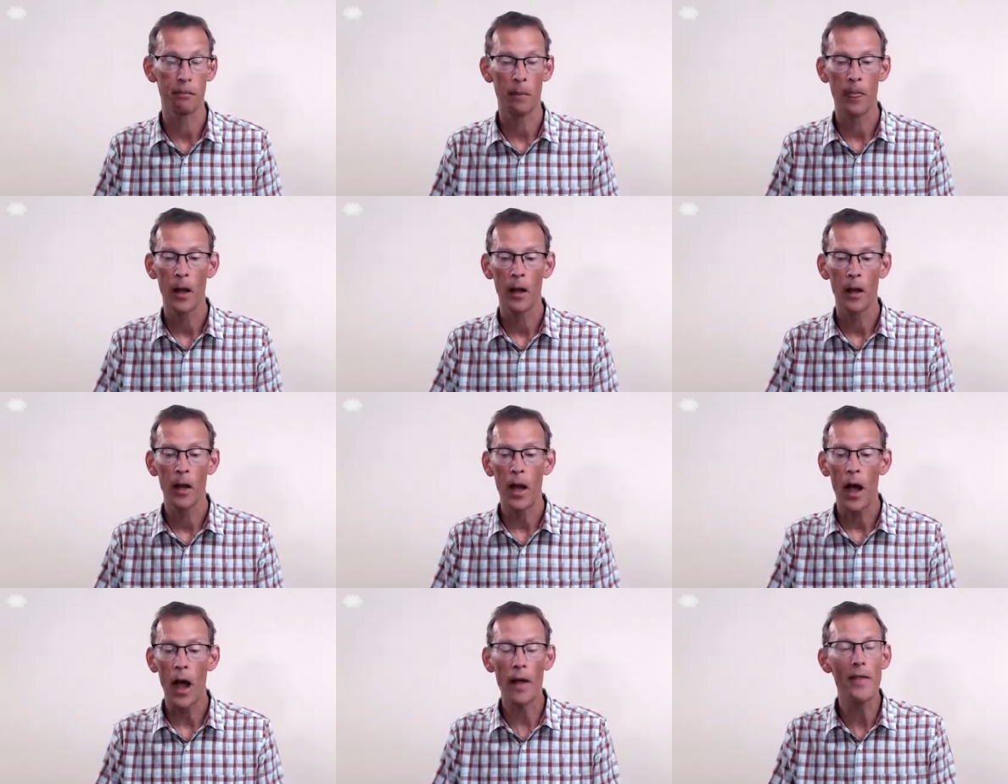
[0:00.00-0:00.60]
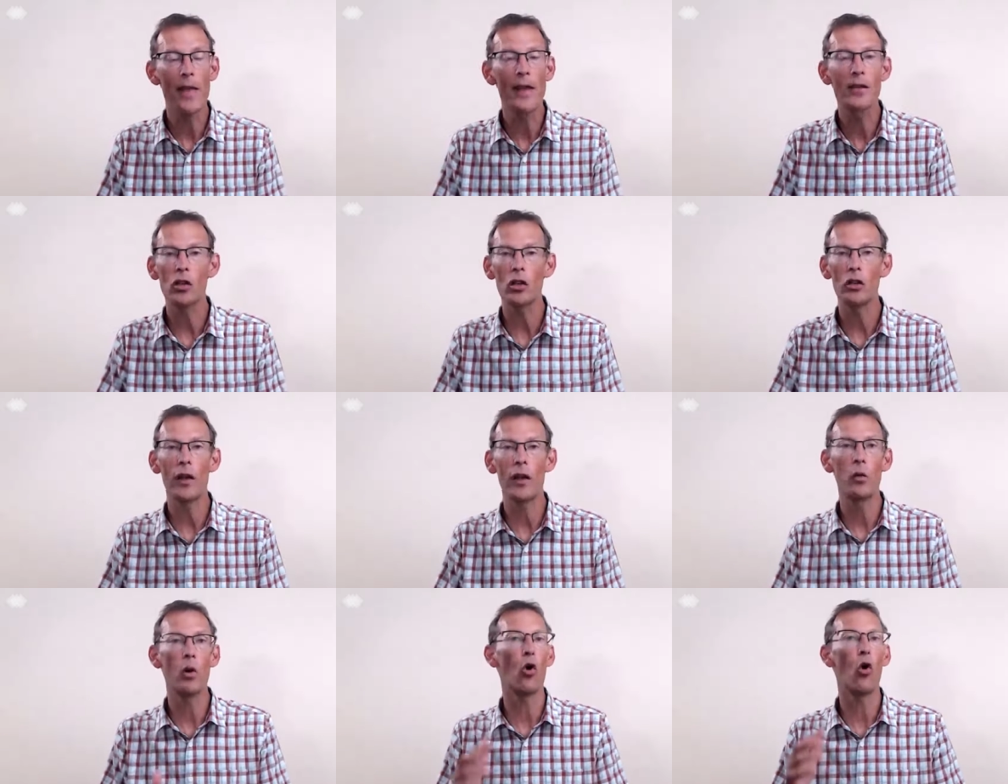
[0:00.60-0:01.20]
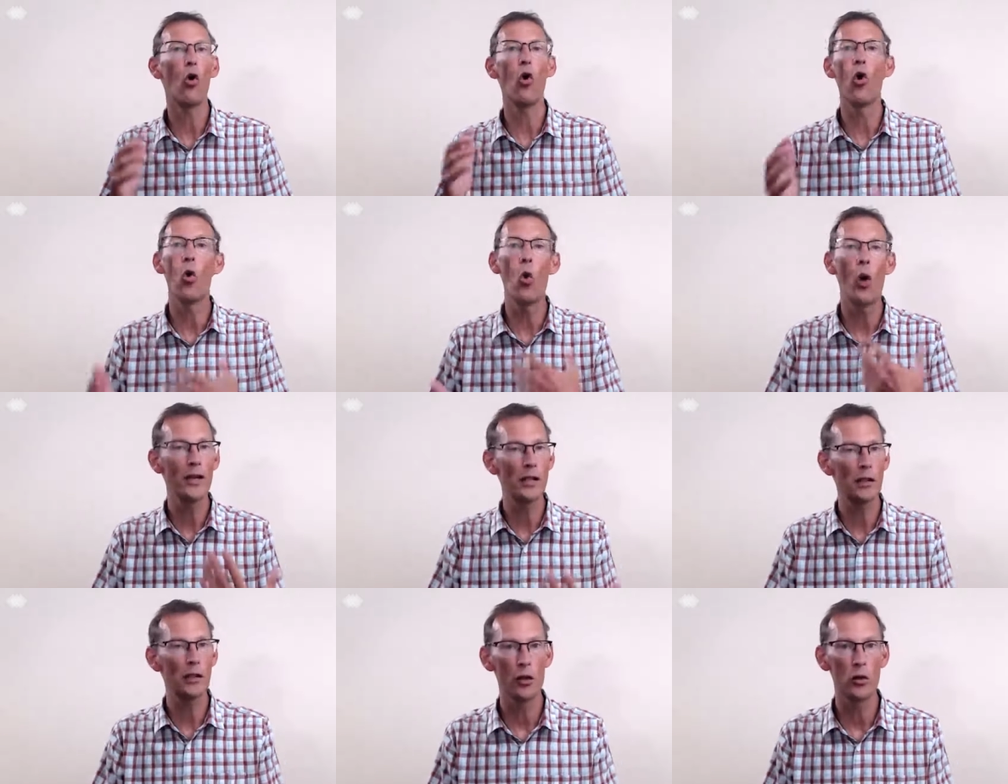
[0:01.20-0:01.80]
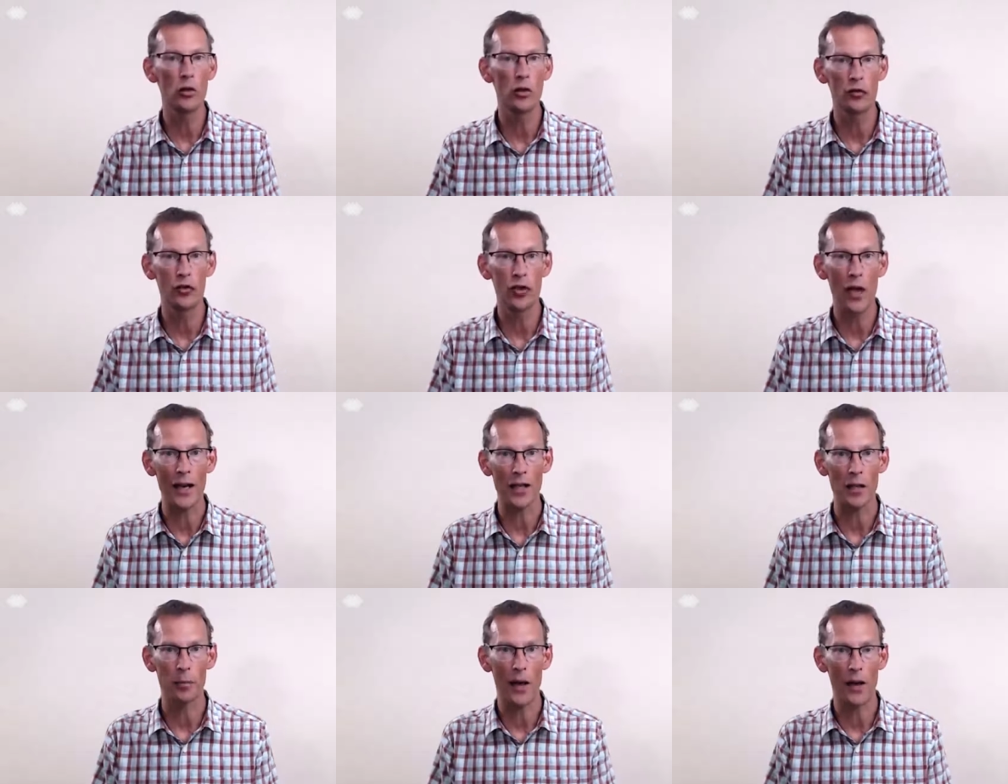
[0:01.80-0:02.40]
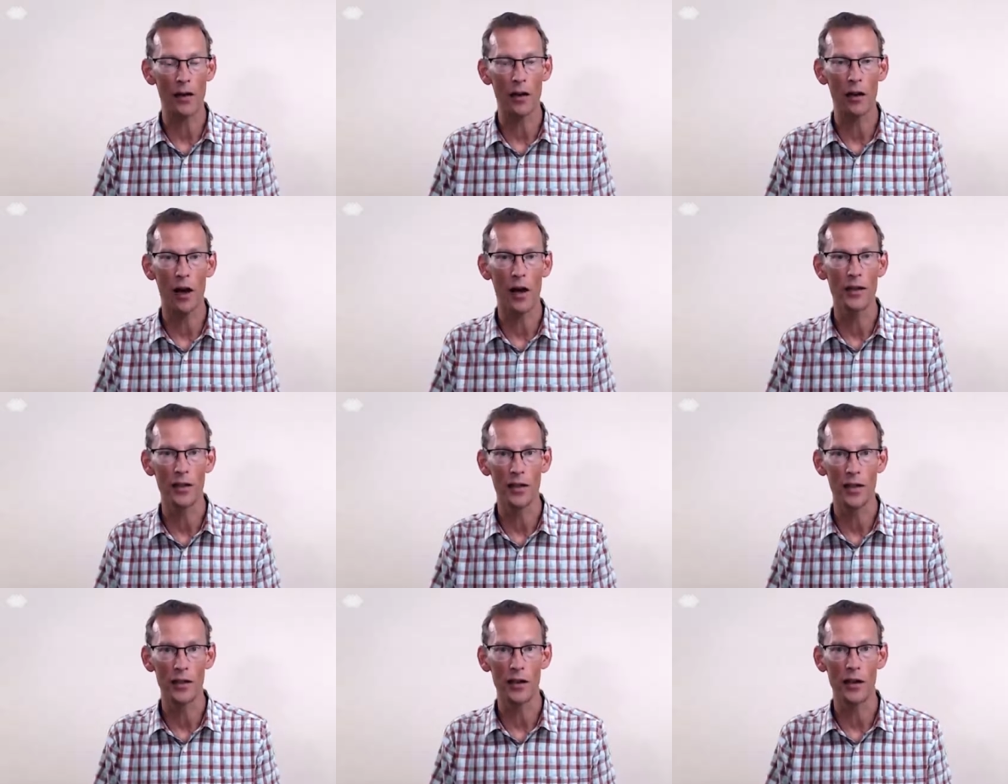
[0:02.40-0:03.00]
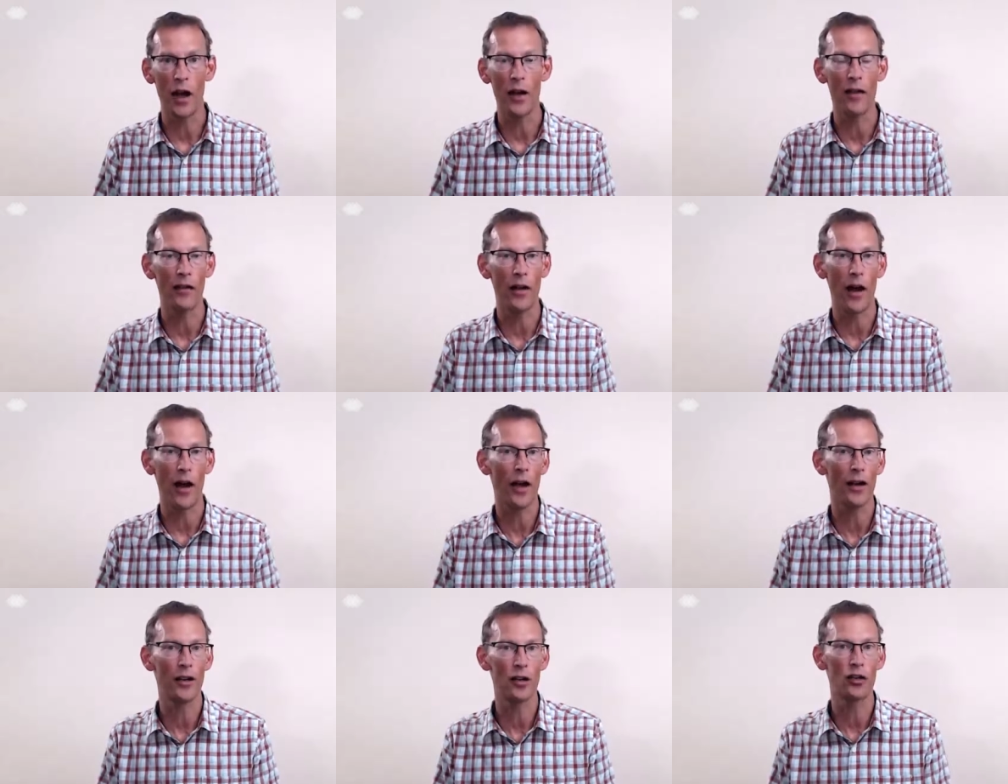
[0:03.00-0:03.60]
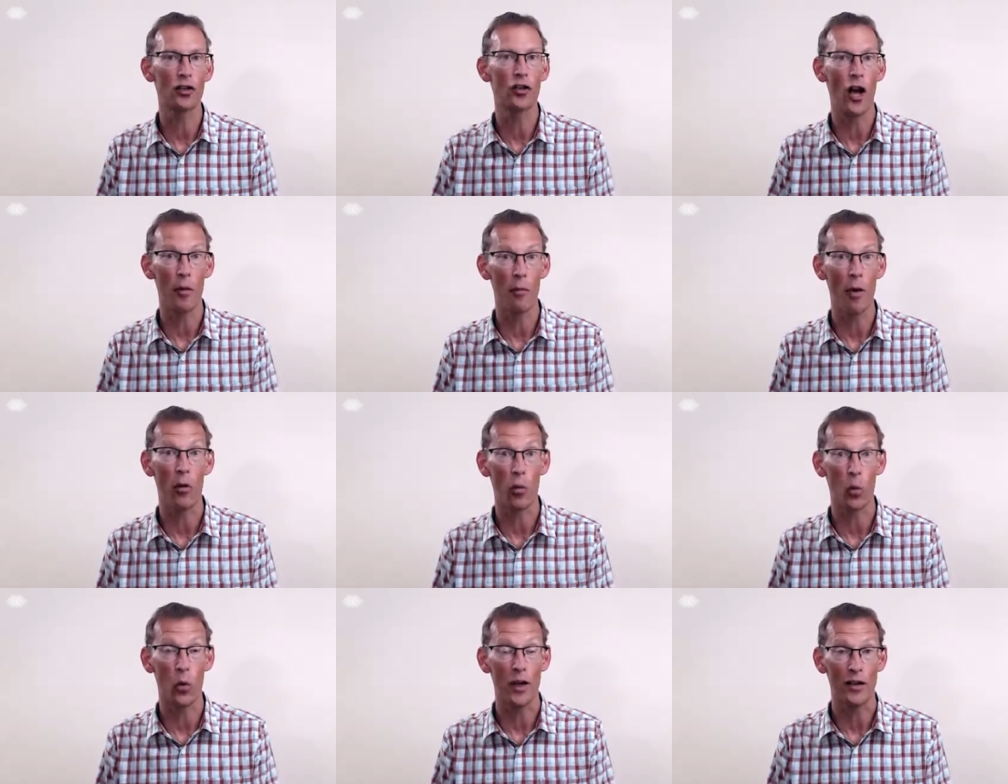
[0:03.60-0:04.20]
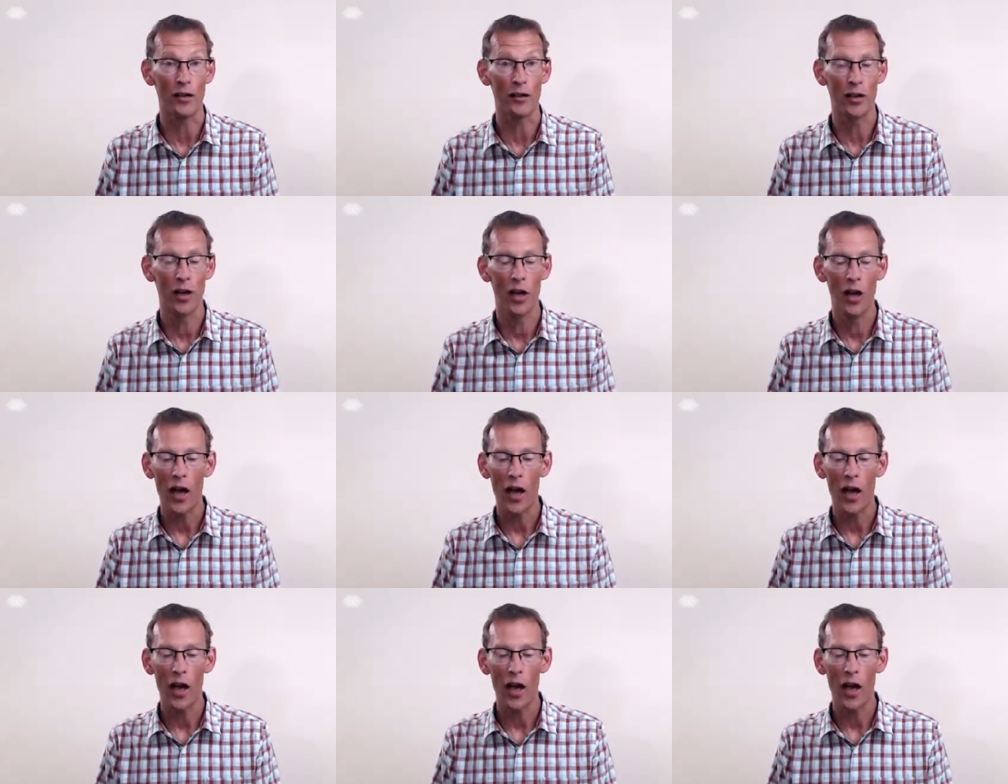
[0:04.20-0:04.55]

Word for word: Hmm. And there's, there were always loads of tax planning ideas I, I could come up with.